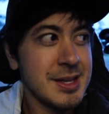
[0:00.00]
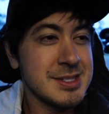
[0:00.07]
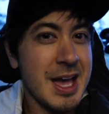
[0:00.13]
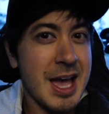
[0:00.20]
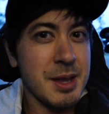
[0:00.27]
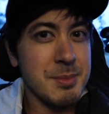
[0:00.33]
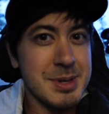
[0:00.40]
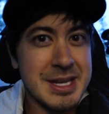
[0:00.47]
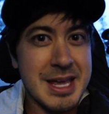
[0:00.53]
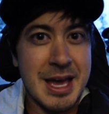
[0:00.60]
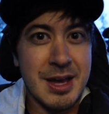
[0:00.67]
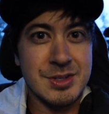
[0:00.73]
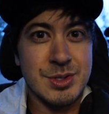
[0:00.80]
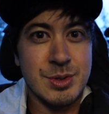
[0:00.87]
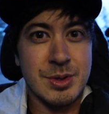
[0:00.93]
tying me
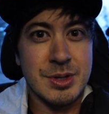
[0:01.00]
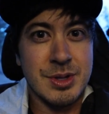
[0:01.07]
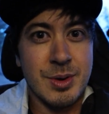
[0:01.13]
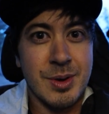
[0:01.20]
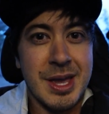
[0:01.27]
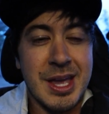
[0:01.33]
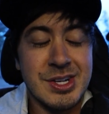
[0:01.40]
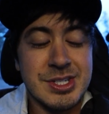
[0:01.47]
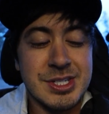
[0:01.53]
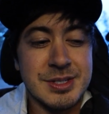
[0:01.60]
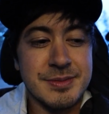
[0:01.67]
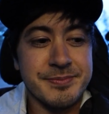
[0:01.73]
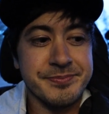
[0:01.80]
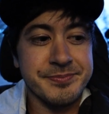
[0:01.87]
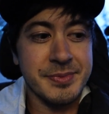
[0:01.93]
down to a
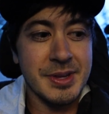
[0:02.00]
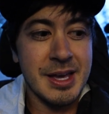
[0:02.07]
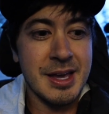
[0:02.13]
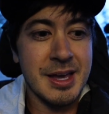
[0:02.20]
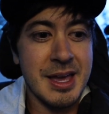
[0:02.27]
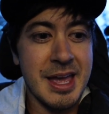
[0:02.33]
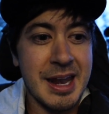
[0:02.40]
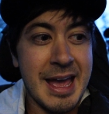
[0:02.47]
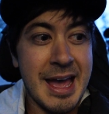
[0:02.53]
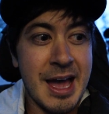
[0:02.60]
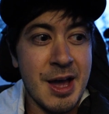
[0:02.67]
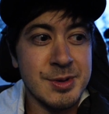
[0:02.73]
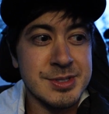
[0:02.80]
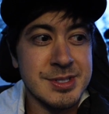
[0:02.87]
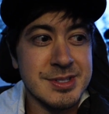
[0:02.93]
location and a
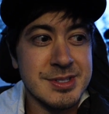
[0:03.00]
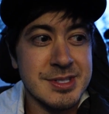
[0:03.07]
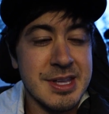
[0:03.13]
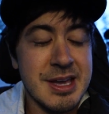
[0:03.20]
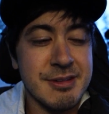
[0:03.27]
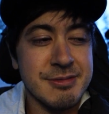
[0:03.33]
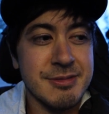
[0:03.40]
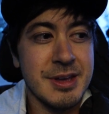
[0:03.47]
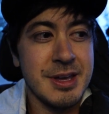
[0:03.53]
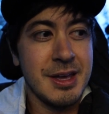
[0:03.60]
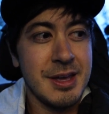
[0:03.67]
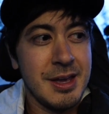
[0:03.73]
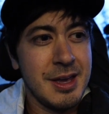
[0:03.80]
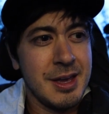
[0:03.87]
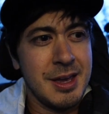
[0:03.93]
house and stuff,
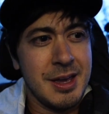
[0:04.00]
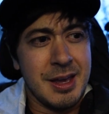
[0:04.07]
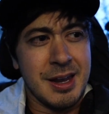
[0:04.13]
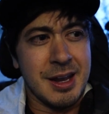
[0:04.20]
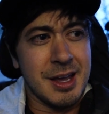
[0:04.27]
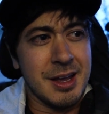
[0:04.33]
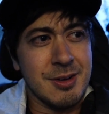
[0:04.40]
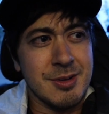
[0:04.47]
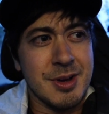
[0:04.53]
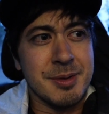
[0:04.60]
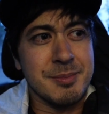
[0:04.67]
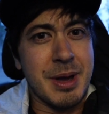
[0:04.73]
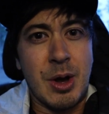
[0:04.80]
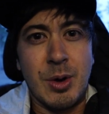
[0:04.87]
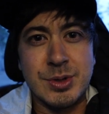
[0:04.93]
and I gotta
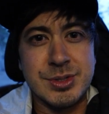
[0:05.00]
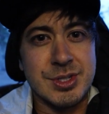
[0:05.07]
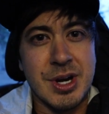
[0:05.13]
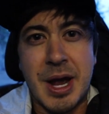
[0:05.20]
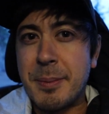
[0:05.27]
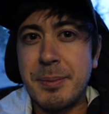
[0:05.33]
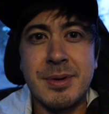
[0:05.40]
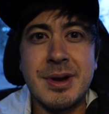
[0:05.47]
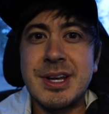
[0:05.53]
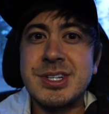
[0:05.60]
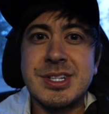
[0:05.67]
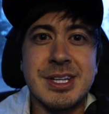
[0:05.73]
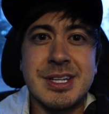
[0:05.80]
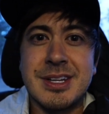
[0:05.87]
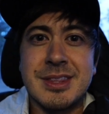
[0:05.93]
run my holster
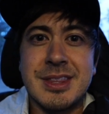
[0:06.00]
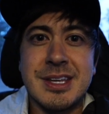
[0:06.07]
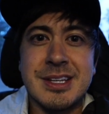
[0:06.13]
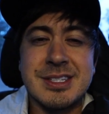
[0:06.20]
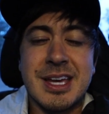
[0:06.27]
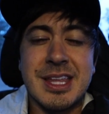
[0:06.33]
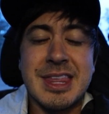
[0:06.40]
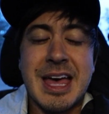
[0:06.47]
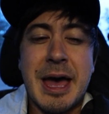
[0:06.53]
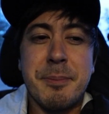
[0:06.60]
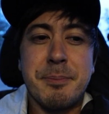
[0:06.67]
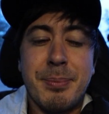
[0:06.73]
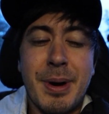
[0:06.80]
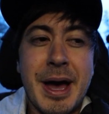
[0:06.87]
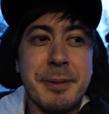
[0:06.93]
operation and things like
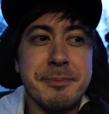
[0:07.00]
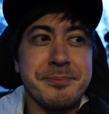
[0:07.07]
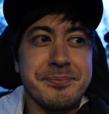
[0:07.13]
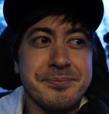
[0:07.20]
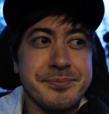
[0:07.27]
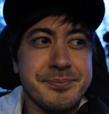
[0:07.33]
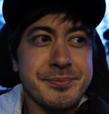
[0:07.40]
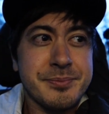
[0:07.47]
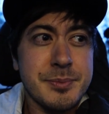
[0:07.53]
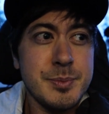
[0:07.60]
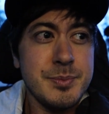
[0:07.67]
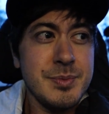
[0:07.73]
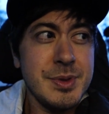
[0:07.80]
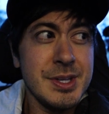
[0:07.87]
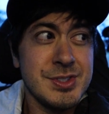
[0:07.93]
that. But
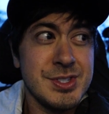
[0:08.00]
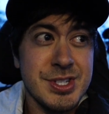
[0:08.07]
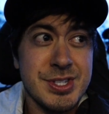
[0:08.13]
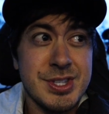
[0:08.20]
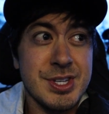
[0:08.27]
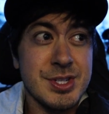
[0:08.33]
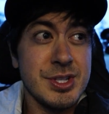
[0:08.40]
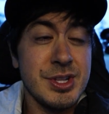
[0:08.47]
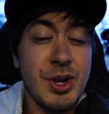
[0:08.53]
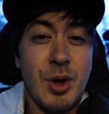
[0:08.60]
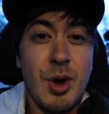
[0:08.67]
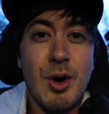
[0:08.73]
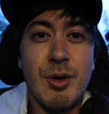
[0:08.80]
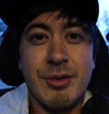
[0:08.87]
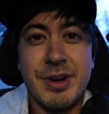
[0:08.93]
just this
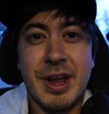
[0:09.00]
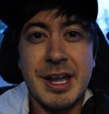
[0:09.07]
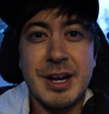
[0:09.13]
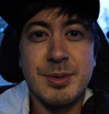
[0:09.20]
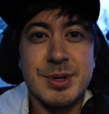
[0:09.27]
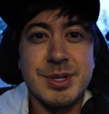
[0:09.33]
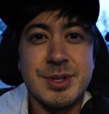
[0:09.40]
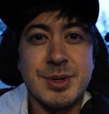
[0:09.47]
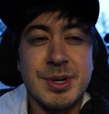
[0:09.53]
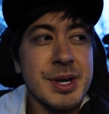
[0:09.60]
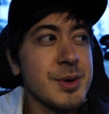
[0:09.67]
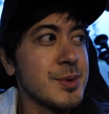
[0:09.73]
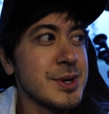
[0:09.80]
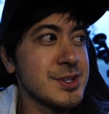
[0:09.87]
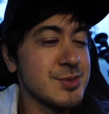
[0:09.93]
little overnighter we're
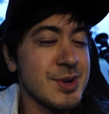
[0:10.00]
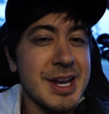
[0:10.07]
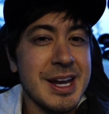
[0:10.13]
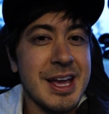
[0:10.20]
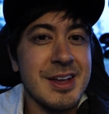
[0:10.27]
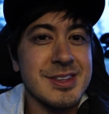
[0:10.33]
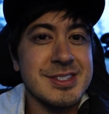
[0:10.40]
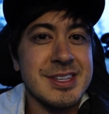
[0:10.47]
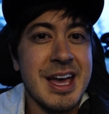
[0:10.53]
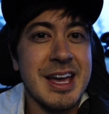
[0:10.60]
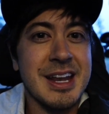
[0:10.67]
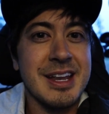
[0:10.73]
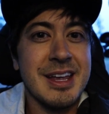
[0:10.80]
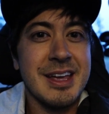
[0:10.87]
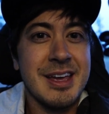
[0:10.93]
doing when it's raining
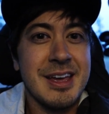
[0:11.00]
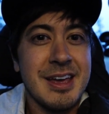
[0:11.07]
outside,